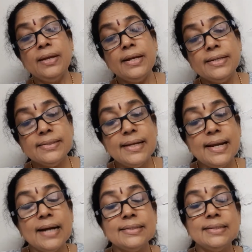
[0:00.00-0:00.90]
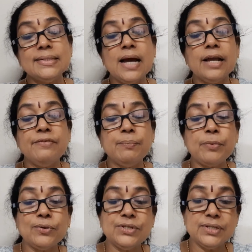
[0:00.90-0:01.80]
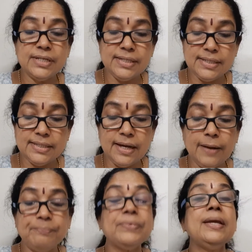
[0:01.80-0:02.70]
It is the largest highway project in India.